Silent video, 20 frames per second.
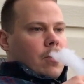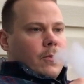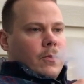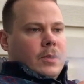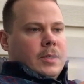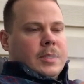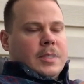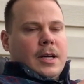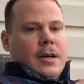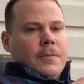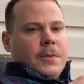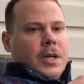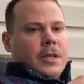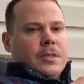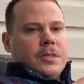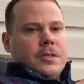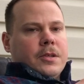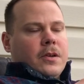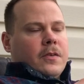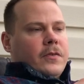Really
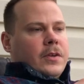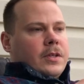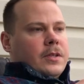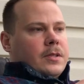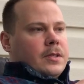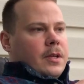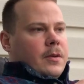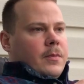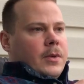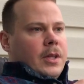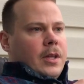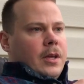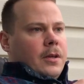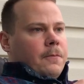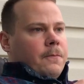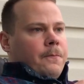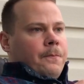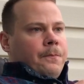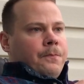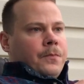top-notch service. I mean, they
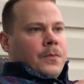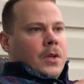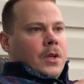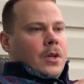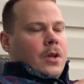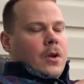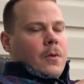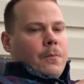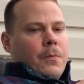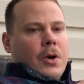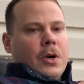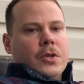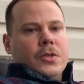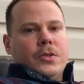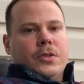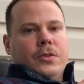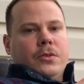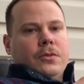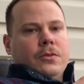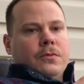
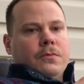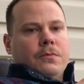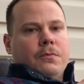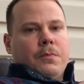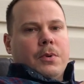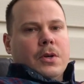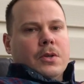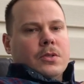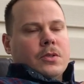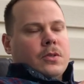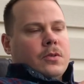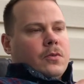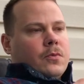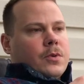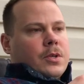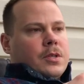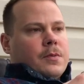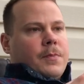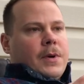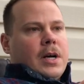personal
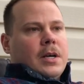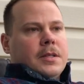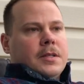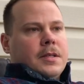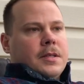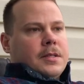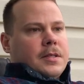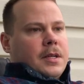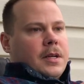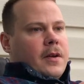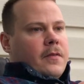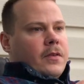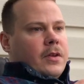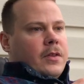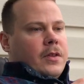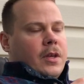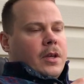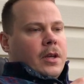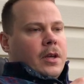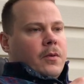responses and
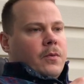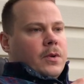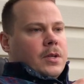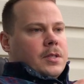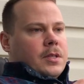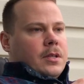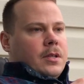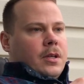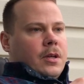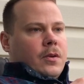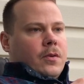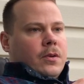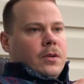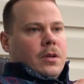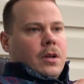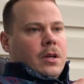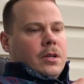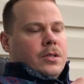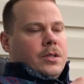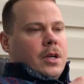everything. It wasn't
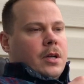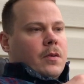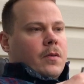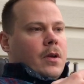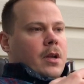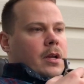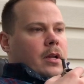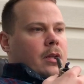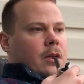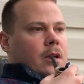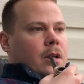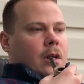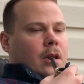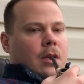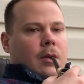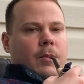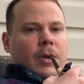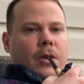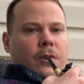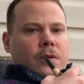a generated
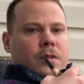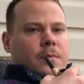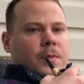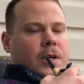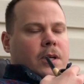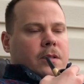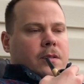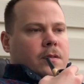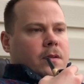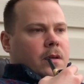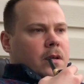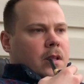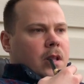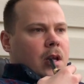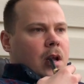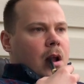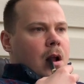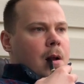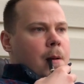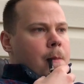email response or
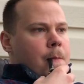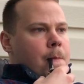anything.